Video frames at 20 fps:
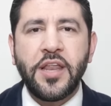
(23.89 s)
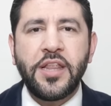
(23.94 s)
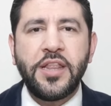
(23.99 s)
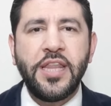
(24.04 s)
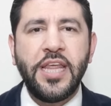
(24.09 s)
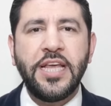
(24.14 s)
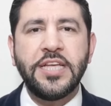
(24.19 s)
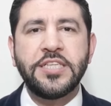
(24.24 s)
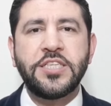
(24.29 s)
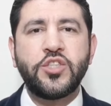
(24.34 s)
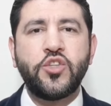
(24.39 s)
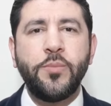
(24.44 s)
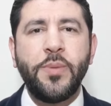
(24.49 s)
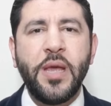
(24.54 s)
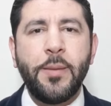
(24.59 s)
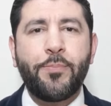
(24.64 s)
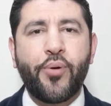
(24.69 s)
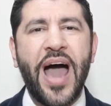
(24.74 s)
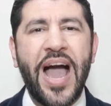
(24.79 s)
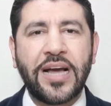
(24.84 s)
it needs to be
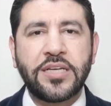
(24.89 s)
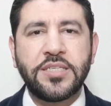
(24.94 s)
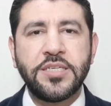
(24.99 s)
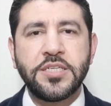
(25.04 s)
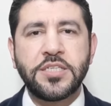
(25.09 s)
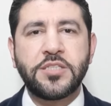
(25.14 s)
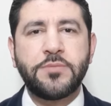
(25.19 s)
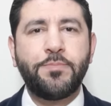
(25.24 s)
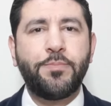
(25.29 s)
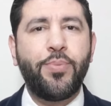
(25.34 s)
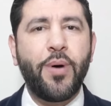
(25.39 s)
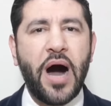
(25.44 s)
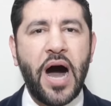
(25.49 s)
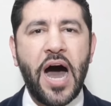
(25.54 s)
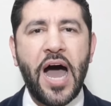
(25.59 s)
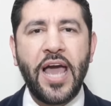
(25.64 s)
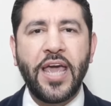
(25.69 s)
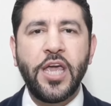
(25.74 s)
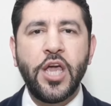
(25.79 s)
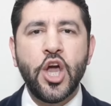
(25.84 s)
practiced
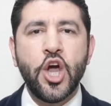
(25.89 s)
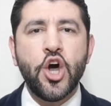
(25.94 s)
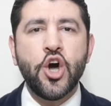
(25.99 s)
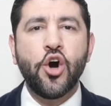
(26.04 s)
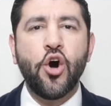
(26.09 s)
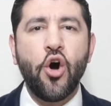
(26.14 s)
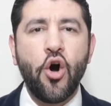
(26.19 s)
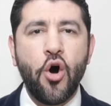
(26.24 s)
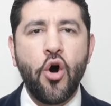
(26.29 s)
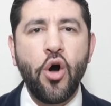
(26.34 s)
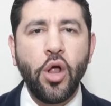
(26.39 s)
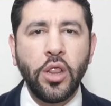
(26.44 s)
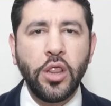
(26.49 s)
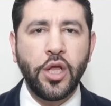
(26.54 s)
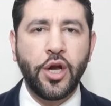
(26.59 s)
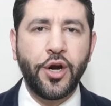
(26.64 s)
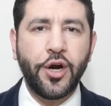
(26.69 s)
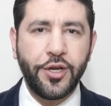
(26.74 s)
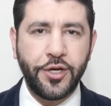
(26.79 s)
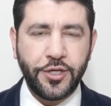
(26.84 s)
by all
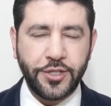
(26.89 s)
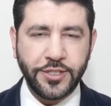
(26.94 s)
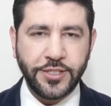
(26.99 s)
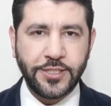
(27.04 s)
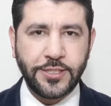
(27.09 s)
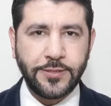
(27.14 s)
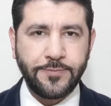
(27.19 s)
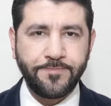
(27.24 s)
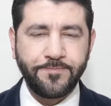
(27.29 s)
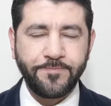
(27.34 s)
learners.